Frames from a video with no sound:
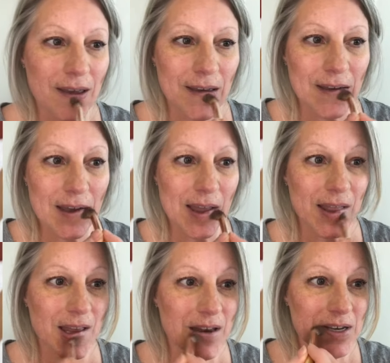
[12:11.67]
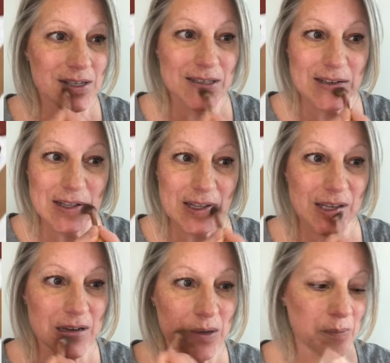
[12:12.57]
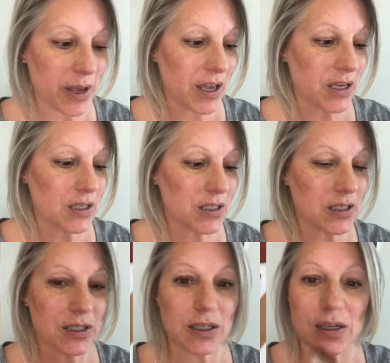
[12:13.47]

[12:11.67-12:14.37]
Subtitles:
And then just a little bit